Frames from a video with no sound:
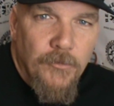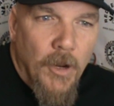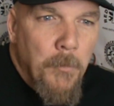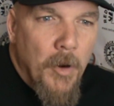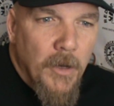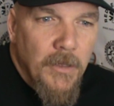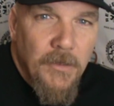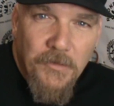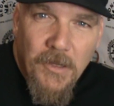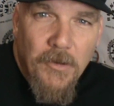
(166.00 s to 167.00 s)
Truck
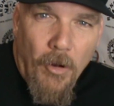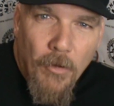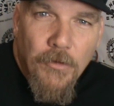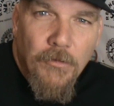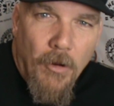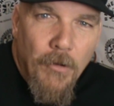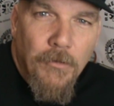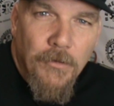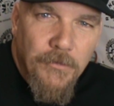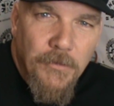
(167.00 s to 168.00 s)
parking is getting harder and
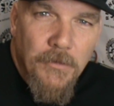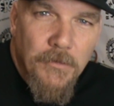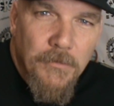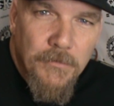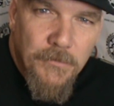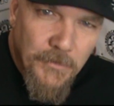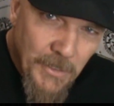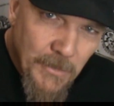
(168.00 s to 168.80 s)
harder to